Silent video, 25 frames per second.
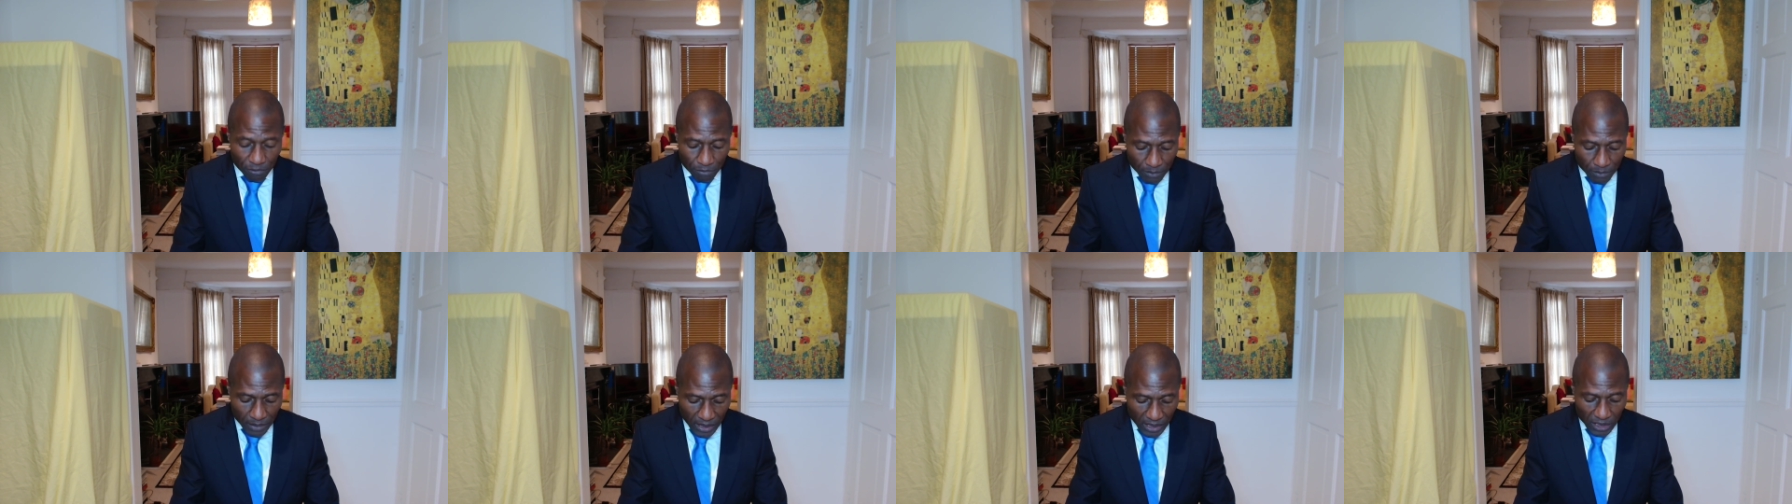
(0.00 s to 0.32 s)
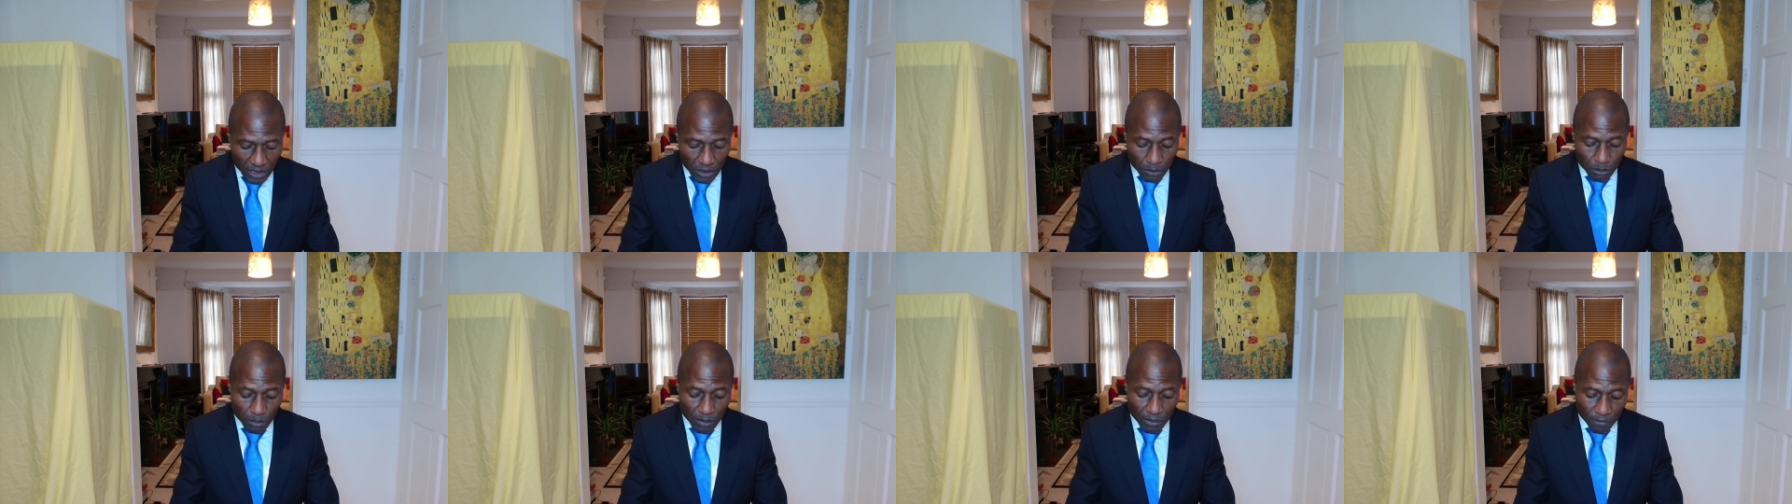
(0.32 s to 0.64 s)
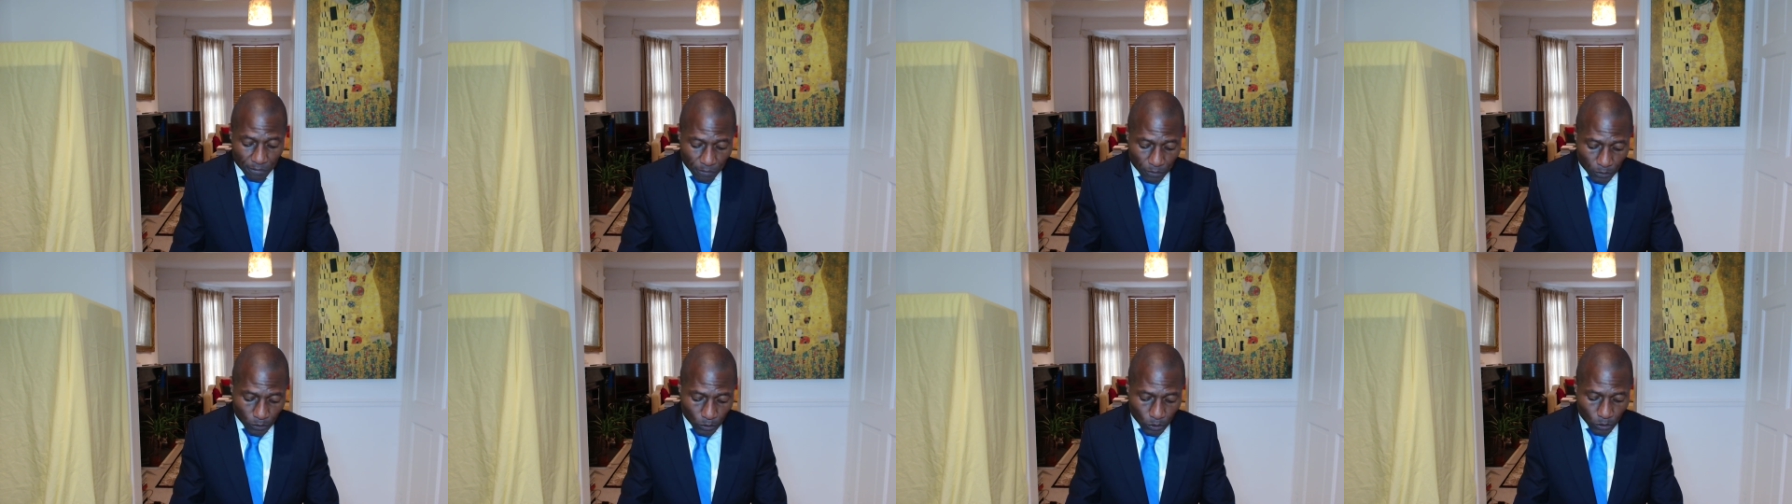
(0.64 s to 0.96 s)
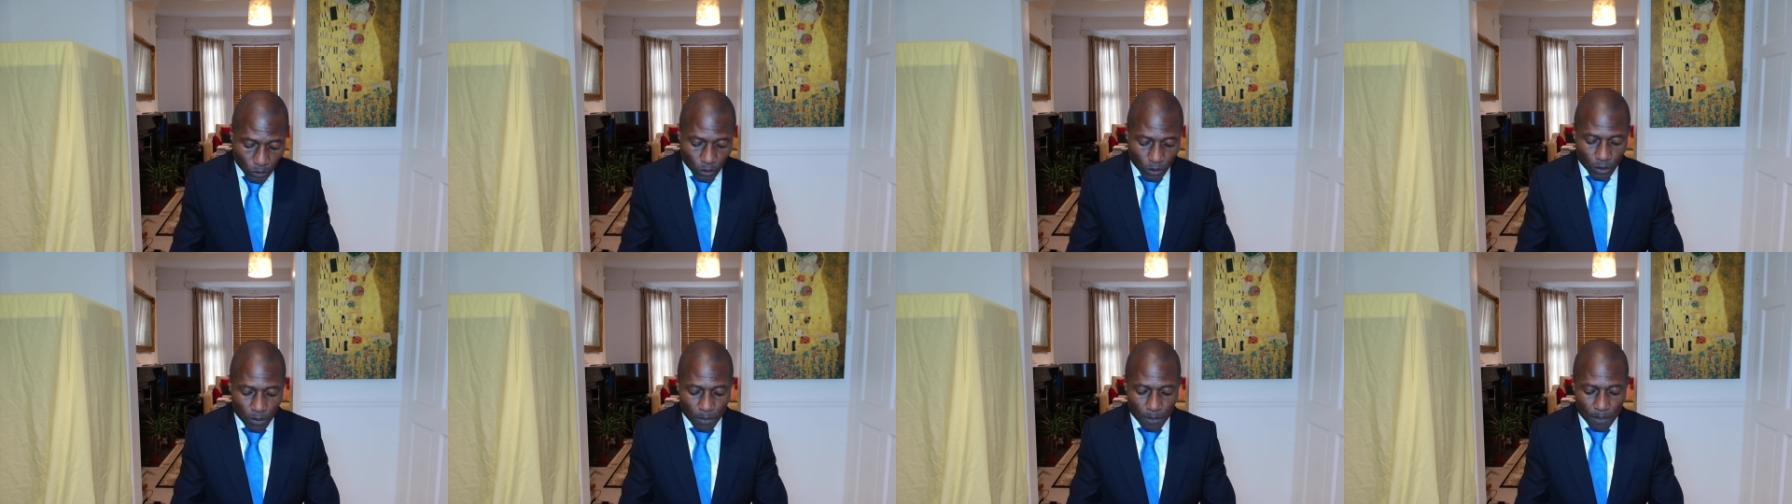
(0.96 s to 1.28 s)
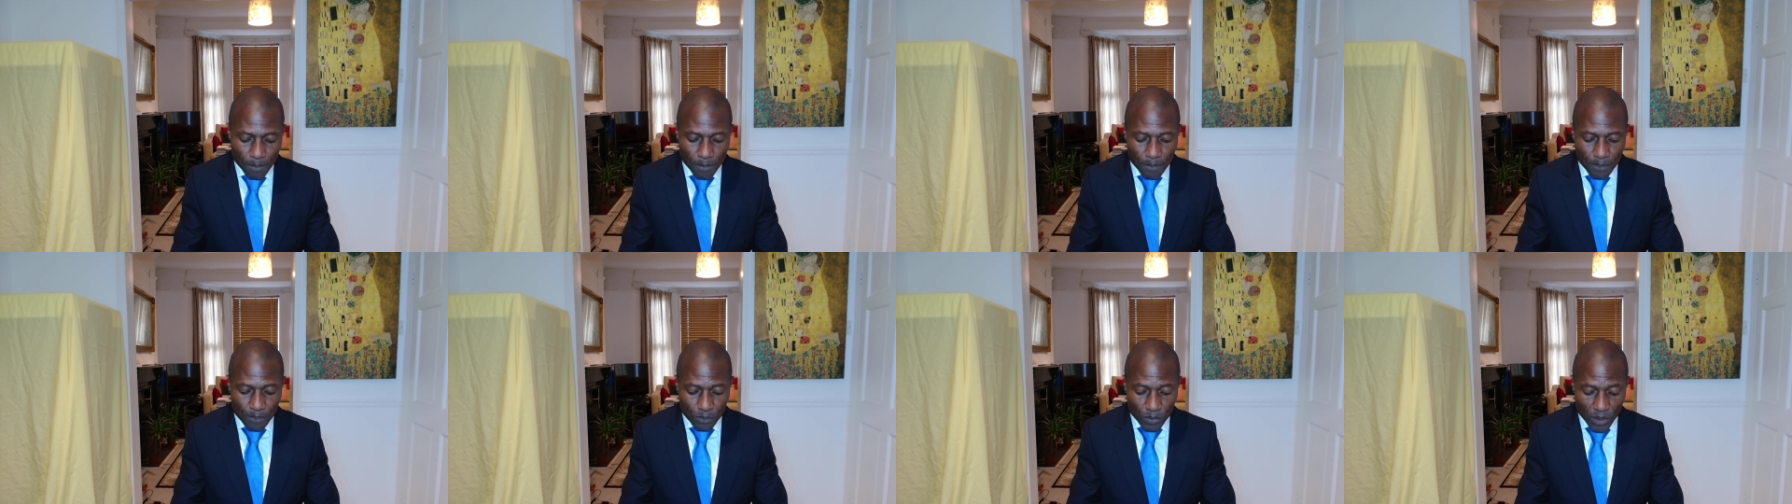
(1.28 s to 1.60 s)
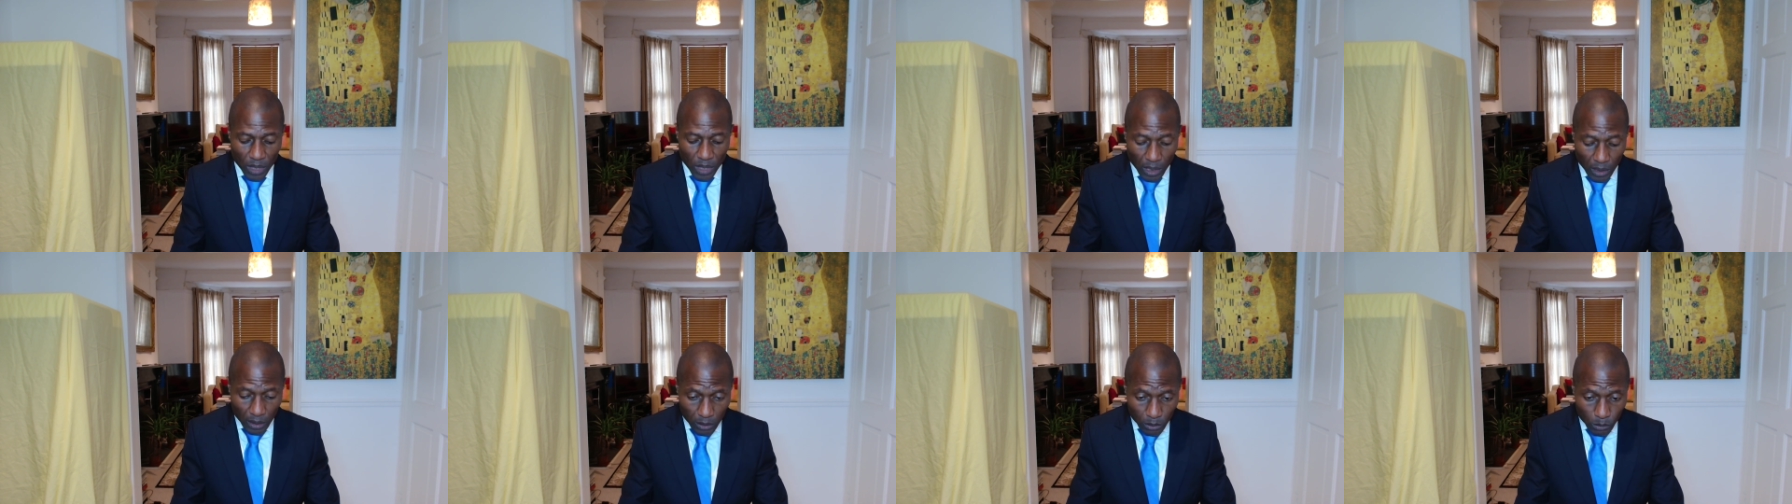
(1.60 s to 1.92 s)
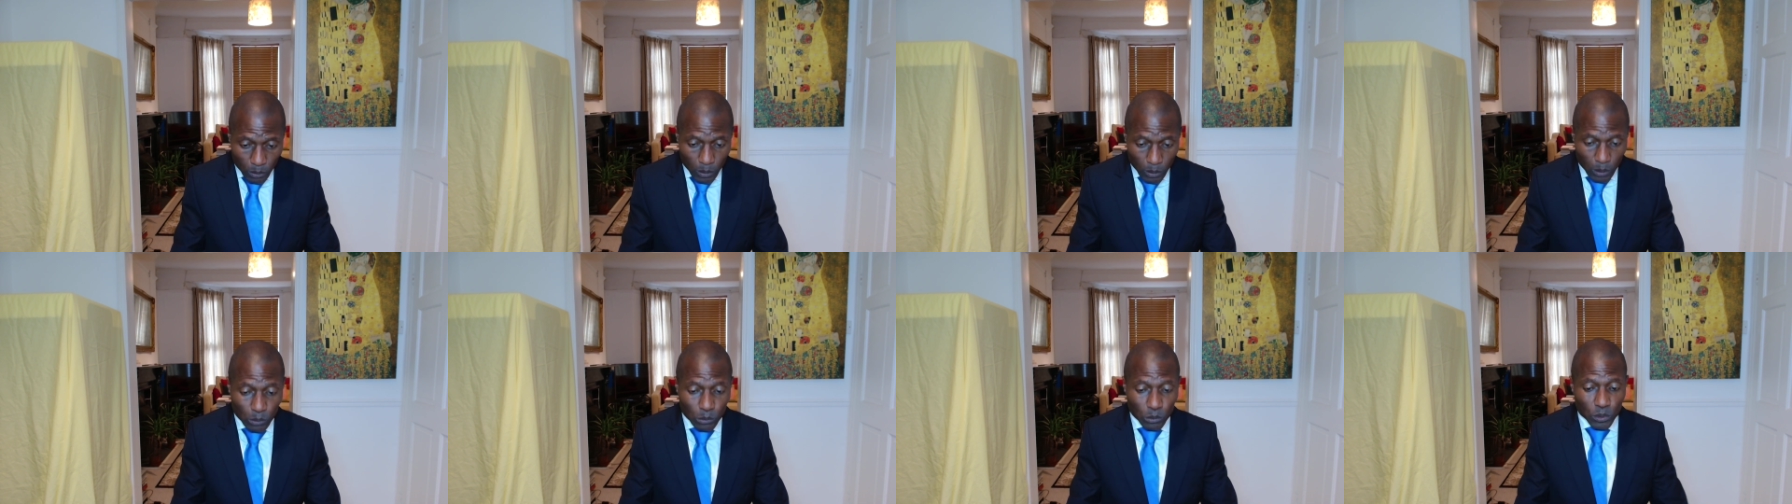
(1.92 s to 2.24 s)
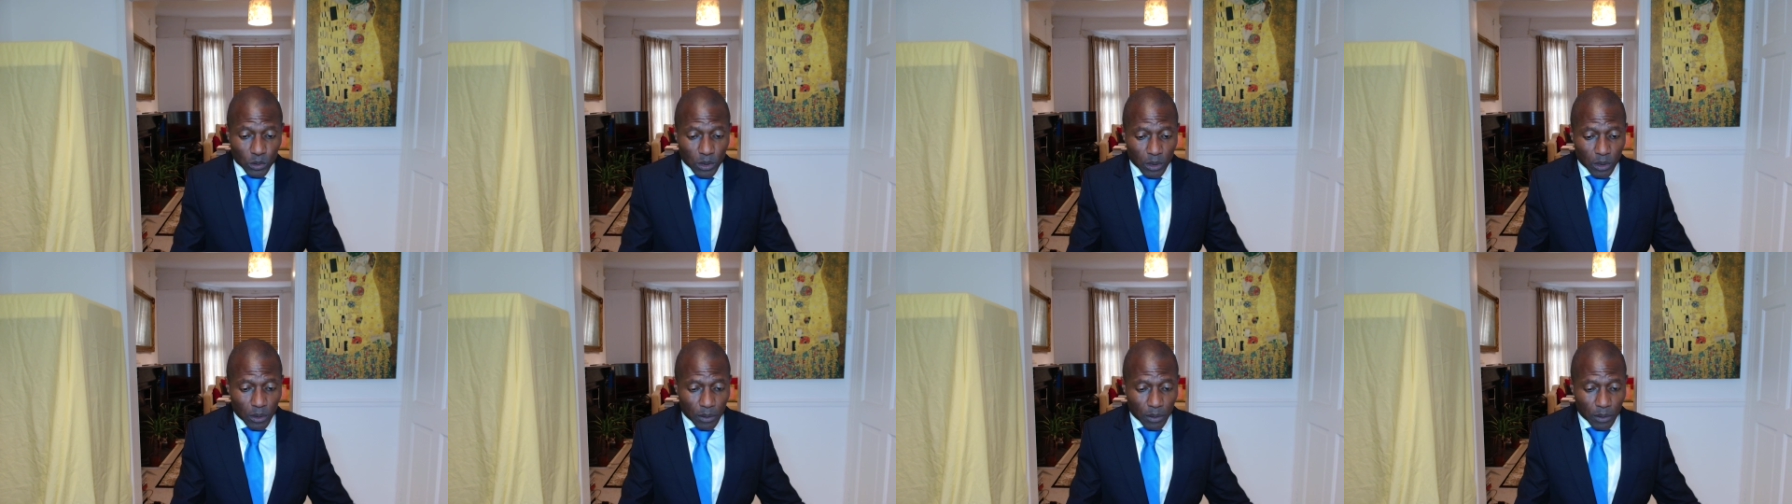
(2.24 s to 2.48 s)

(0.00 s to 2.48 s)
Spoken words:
minutes before. I quote,